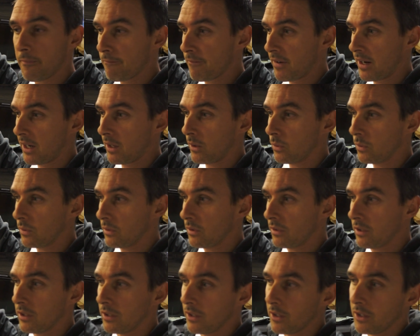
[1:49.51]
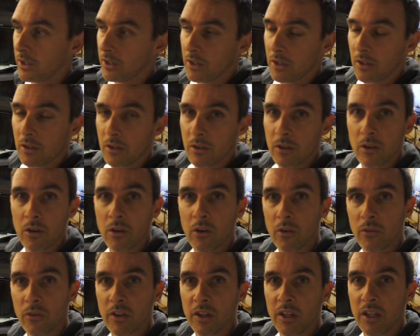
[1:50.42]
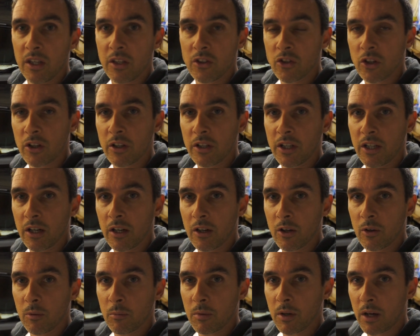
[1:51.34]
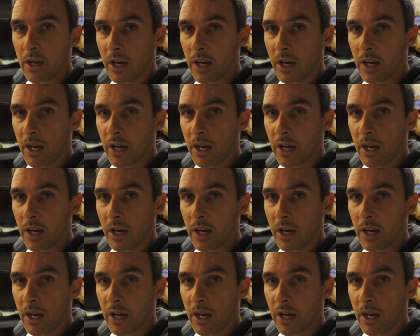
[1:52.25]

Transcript: found on the journey home.